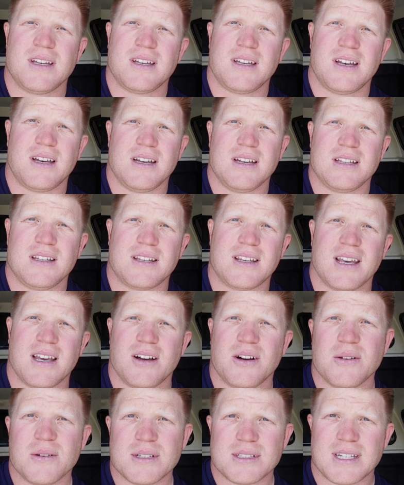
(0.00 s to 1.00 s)
you can't
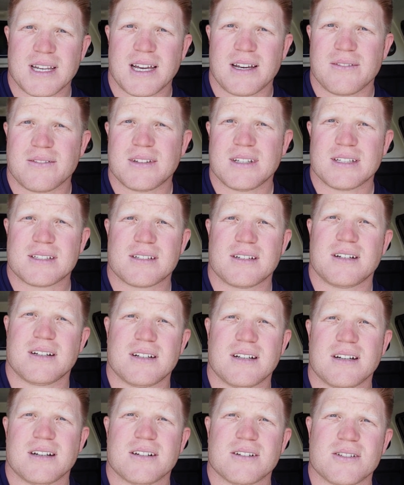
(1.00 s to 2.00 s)
always have this
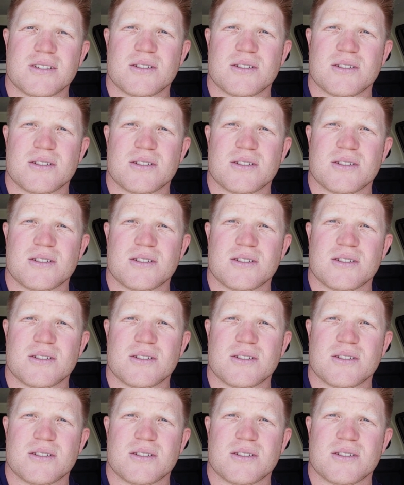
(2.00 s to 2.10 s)
on here.